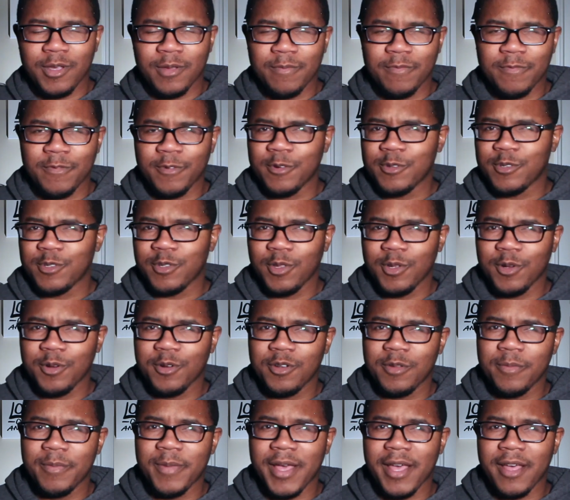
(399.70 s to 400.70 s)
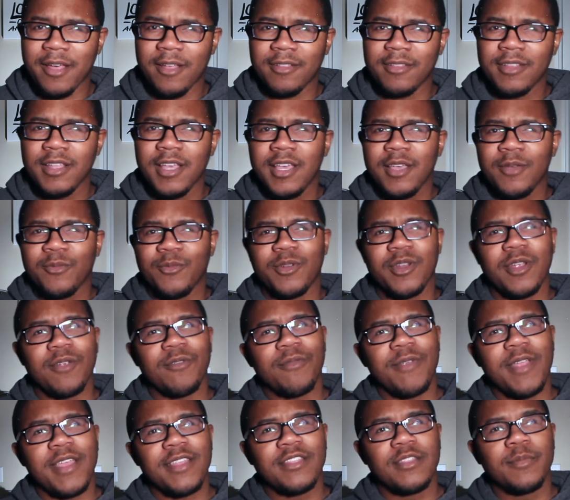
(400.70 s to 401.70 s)
first learned about when I
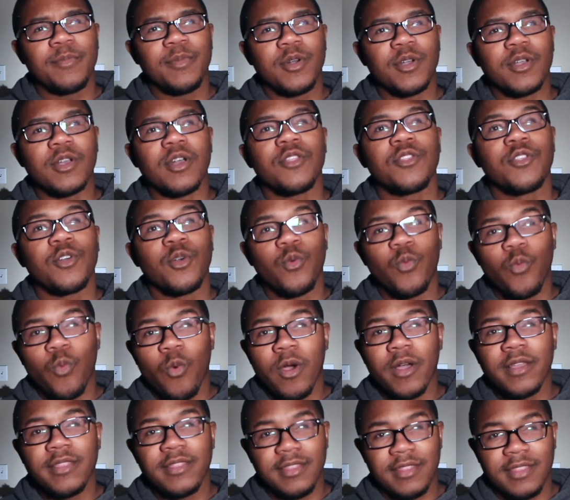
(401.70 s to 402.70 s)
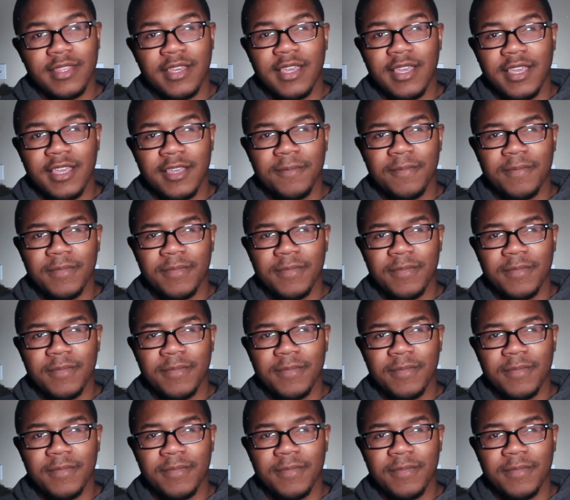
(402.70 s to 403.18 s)
read the book The One Thing,